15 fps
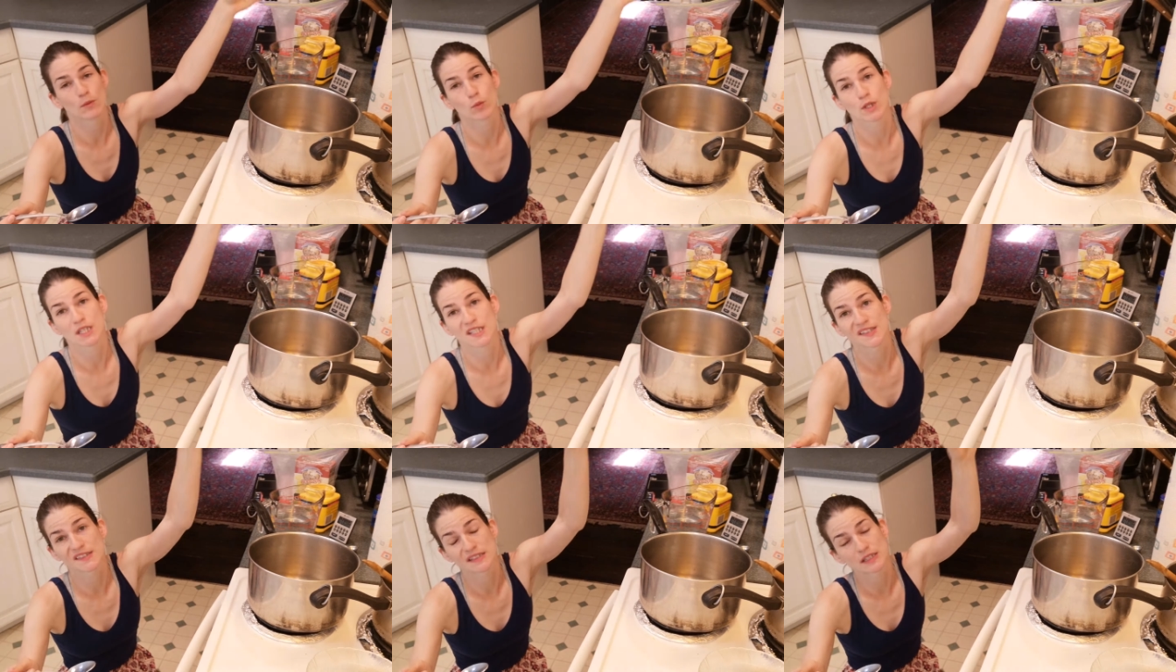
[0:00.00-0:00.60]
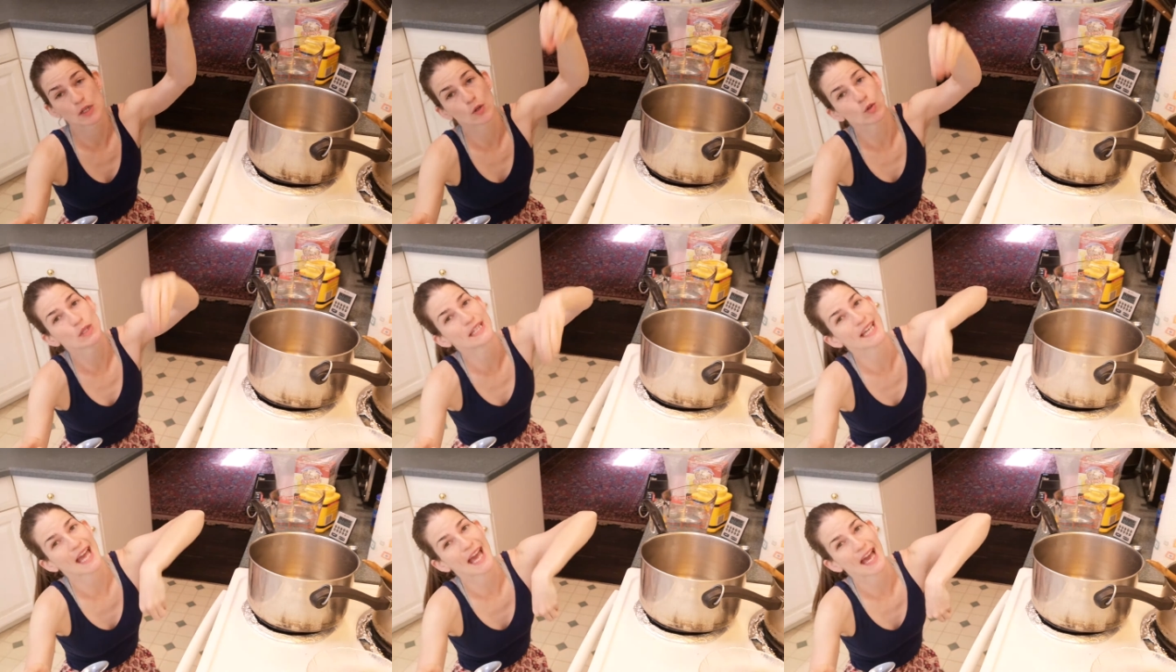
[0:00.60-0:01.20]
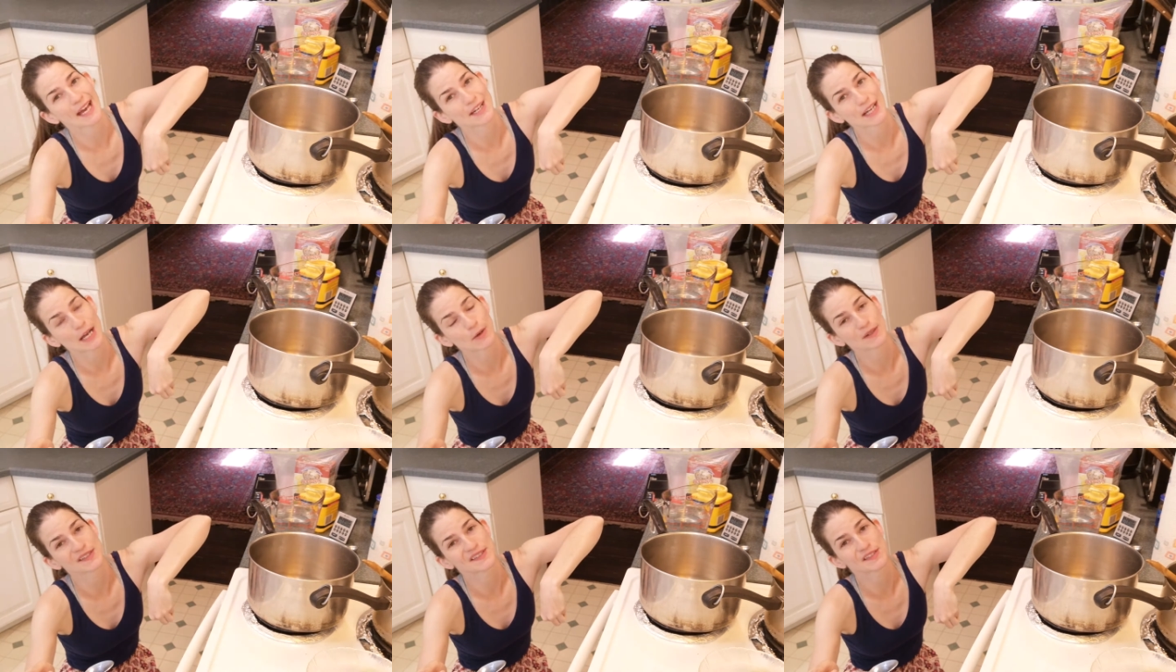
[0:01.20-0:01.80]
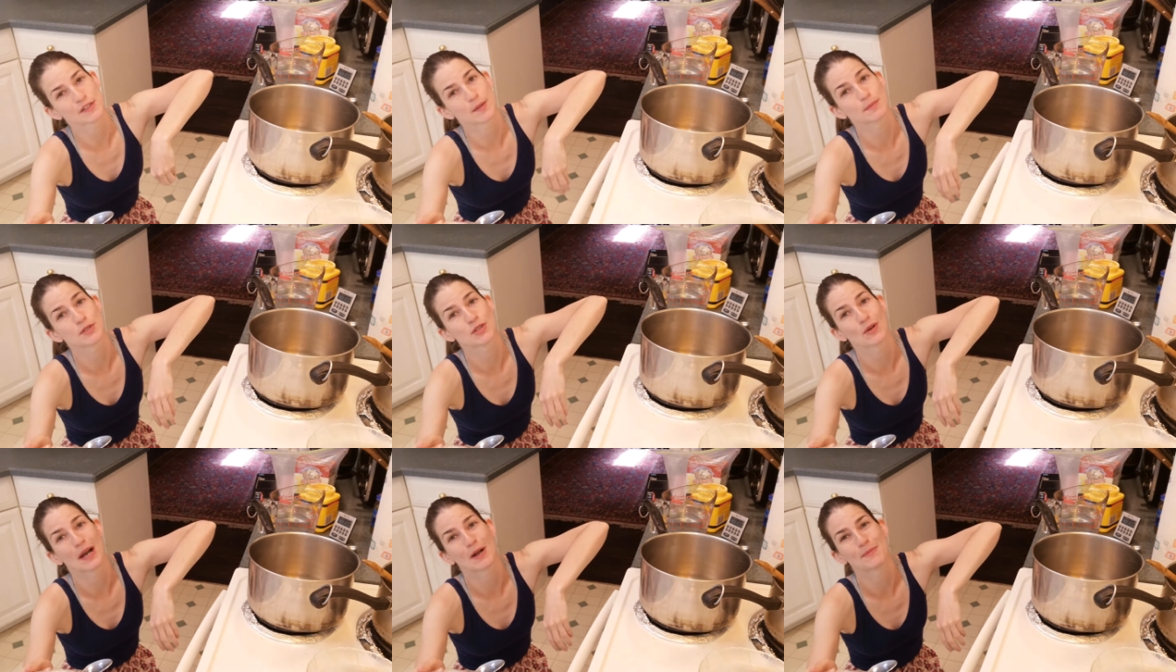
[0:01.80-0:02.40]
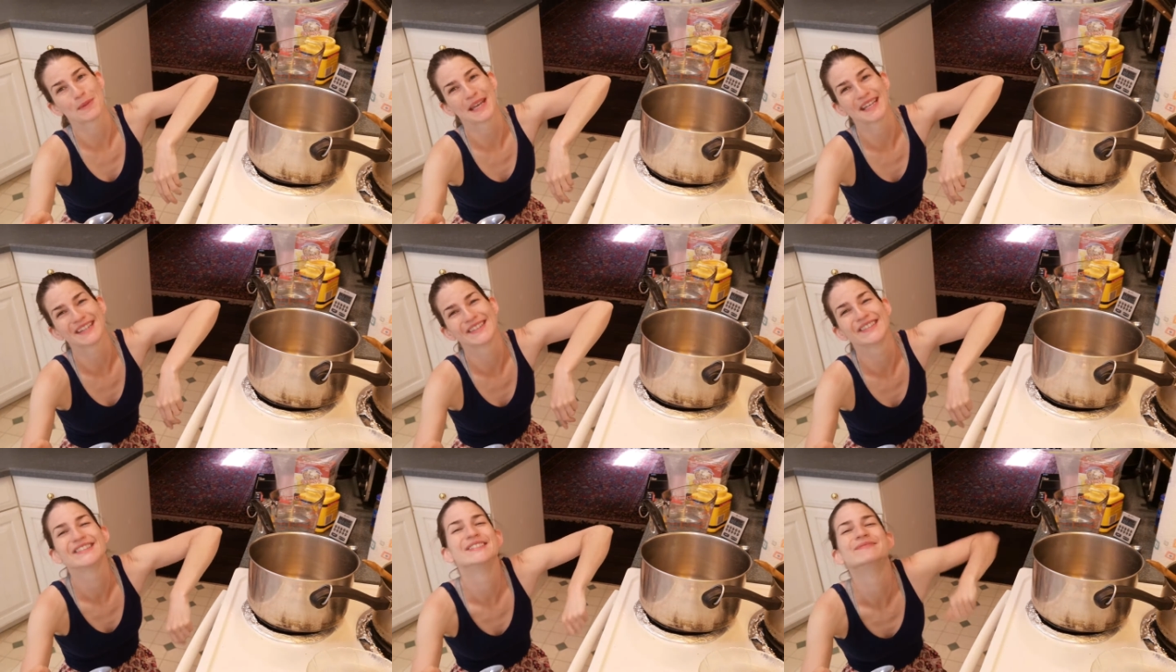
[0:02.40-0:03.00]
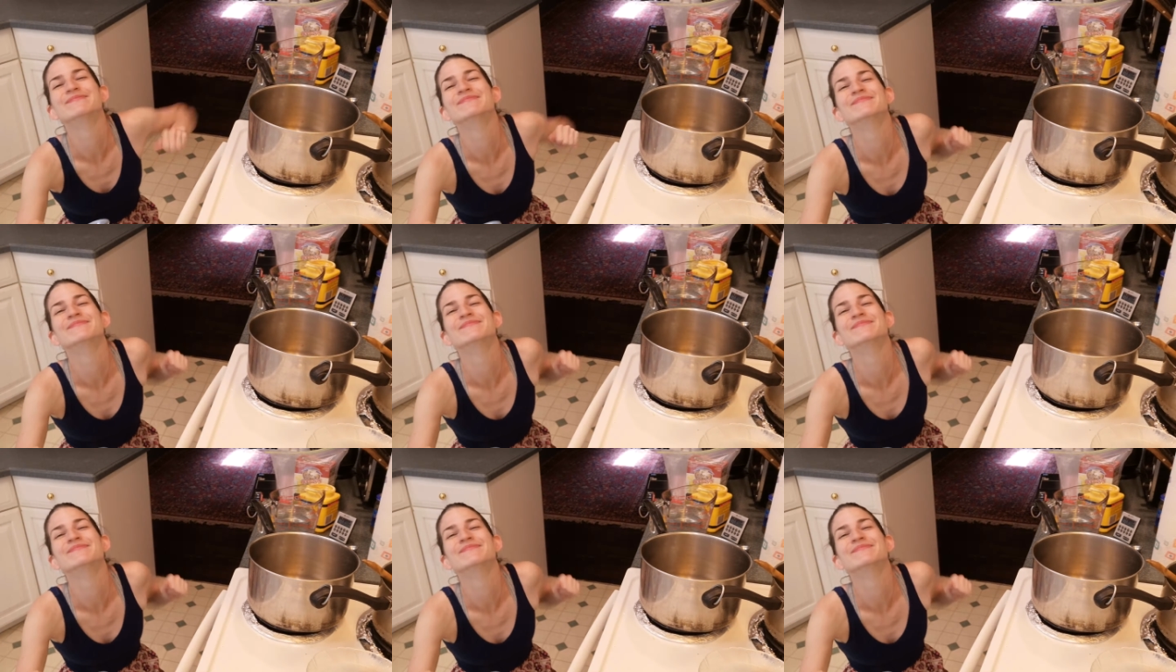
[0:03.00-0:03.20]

we're gonna slowly add our syrup to our paste.